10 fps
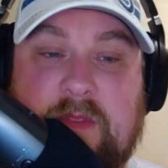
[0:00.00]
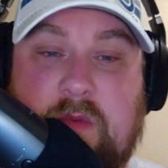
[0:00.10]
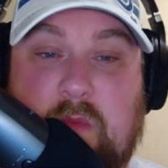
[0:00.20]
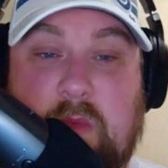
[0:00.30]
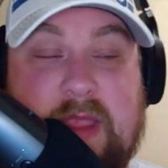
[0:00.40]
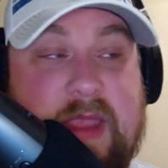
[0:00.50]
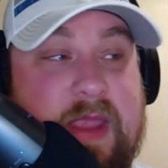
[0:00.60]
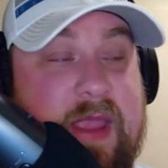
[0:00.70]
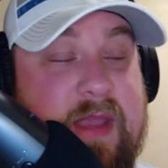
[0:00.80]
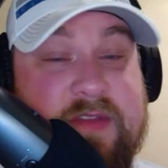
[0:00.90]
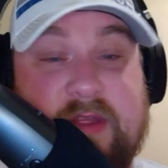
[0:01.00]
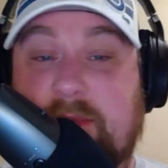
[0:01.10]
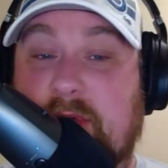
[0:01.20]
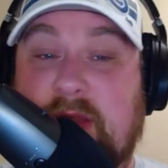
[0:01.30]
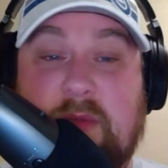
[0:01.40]
we have done
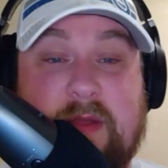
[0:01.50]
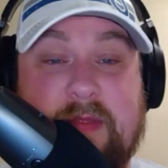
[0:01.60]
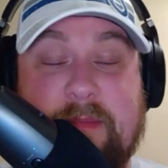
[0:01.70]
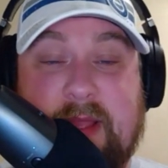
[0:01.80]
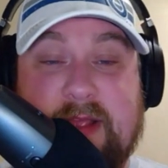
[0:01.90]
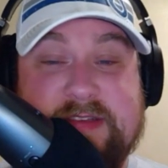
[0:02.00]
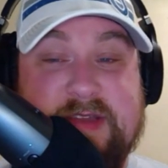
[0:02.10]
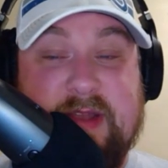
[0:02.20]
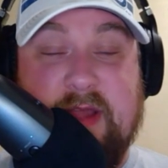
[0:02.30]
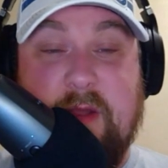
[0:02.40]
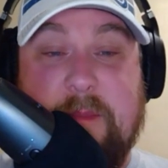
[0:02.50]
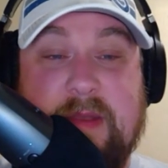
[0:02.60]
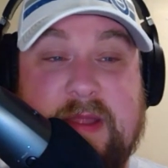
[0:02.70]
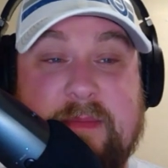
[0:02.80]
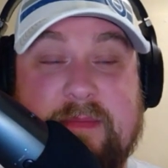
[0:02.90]
pretty well in the past and not
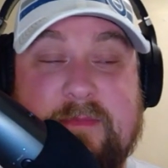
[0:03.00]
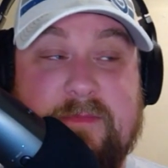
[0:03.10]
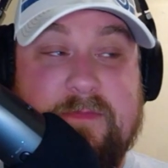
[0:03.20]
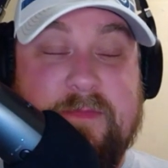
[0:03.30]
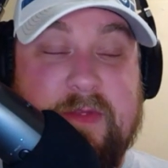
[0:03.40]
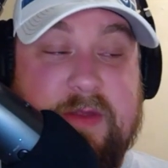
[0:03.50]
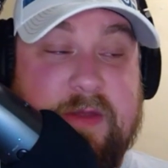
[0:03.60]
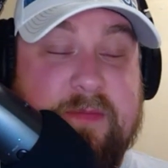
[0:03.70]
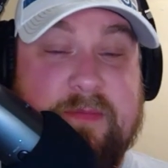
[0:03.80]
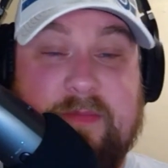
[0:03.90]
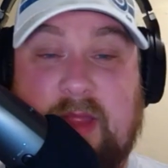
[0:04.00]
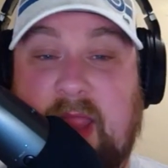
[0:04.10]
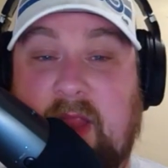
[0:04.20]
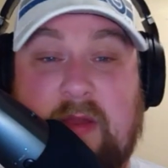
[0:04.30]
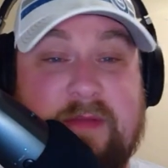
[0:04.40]
opened up, you know,
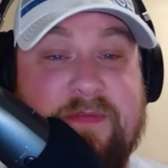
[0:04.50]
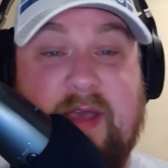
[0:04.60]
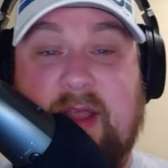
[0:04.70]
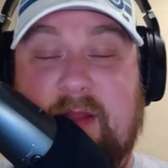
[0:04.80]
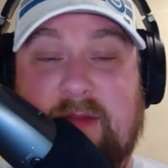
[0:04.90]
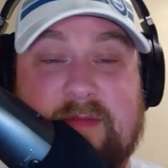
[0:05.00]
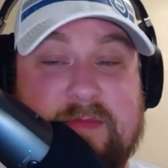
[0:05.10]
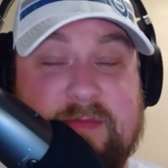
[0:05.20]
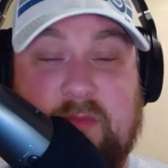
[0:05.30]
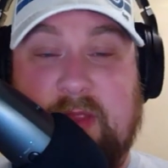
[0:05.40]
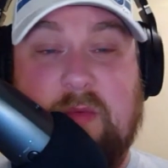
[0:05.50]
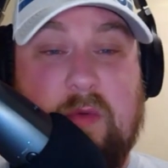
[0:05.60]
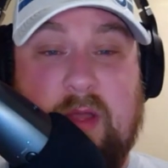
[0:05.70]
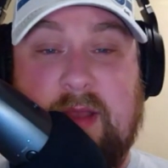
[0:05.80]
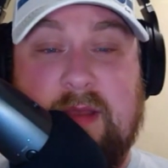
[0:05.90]
hair on fire week
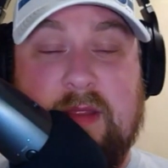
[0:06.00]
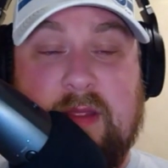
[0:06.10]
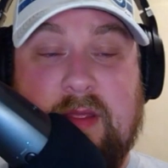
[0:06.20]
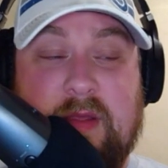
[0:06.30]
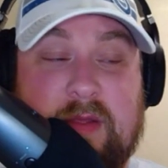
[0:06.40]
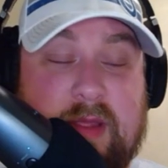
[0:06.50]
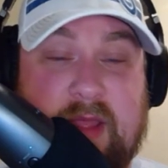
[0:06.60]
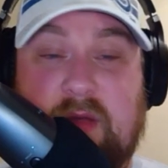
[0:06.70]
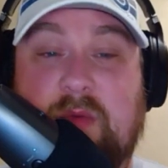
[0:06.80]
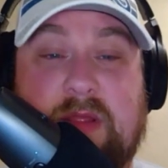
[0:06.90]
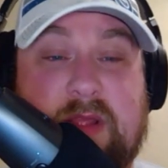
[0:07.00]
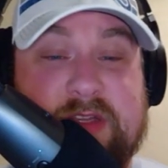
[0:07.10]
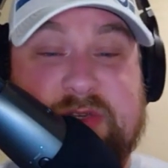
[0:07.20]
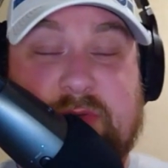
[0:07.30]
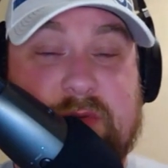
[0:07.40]
one. Hell, we
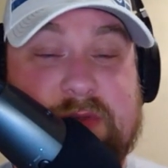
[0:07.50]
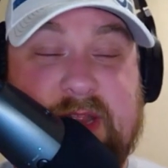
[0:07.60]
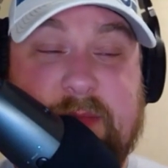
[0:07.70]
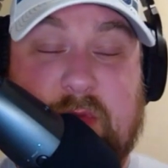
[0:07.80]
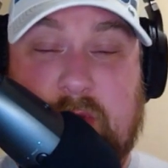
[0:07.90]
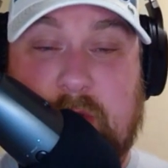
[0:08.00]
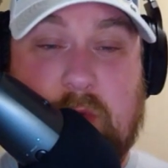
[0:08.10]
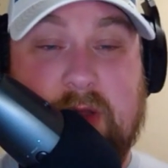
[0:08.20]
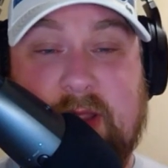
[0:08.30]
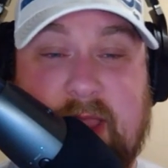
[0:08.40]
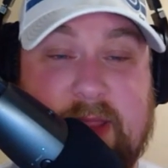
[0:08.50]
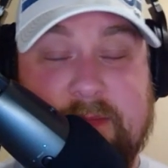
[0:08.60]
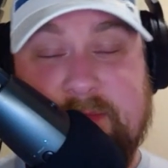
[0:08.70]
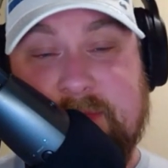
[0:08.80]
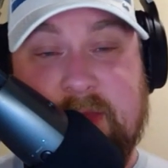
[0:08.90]
lost to a team that won one game
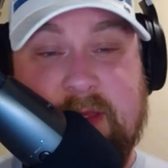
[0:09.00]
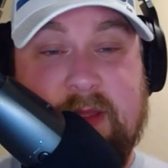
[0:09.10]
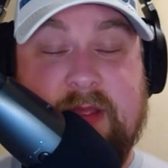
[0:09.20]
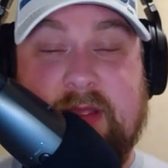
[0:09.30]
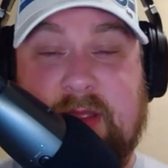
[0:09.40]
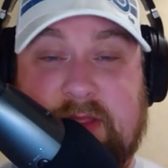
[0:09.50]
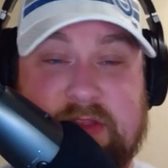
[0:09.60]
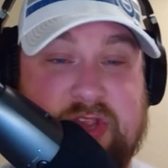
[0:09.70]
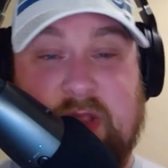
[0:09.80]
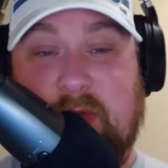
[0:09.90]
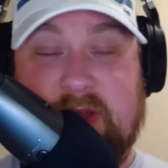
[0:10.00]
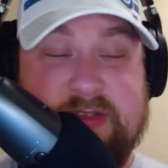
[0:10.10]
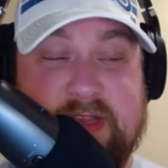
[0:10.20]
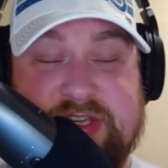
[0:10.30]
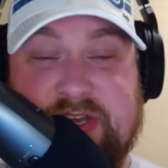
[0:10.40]
and the Jaguars
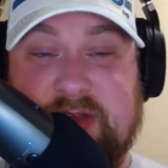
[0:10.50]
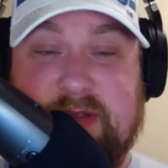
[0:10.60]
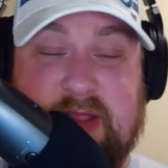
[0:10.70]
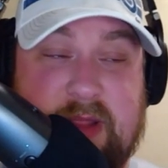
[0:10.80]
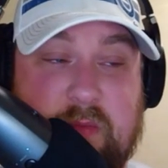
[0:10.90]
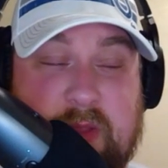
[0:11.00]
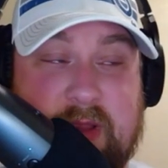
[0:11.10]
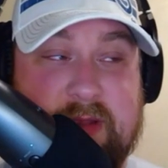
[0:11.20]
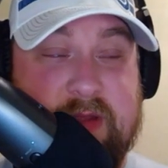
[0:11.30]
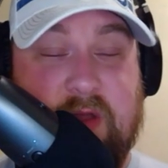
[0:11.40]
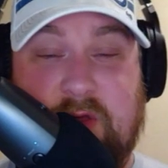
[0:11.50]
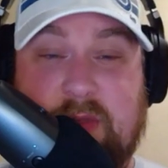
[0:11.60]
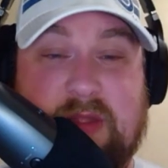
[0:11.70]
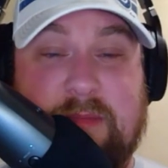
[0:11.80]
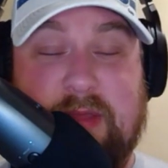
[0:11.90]
last year and went all the way
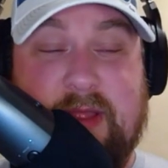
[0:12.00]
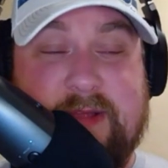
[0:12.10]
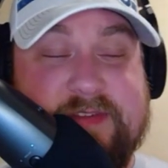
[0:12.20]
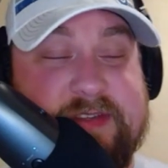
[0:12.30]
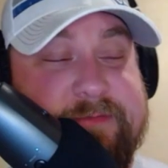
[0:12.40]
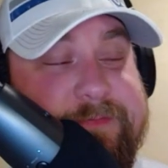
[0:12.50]
to the playoffs